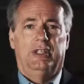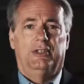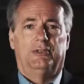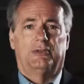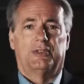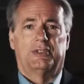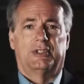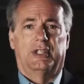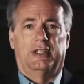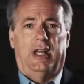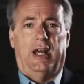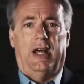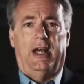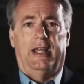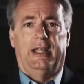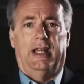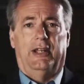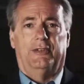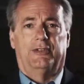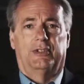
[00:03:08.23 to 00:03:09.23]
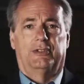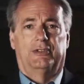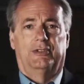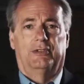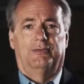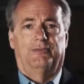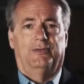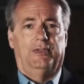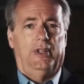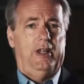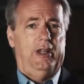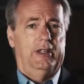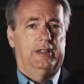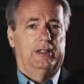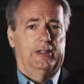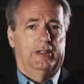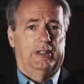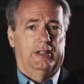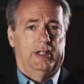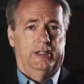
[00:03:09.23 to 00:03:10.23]
interest in high-altitude flying
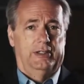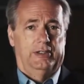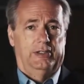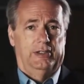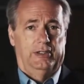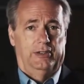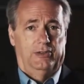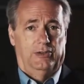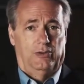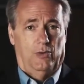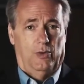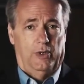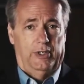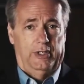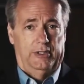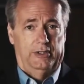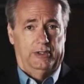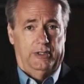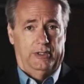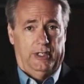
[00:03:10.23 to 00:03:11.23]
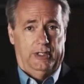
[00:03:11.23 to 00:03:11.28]
in the 1920s and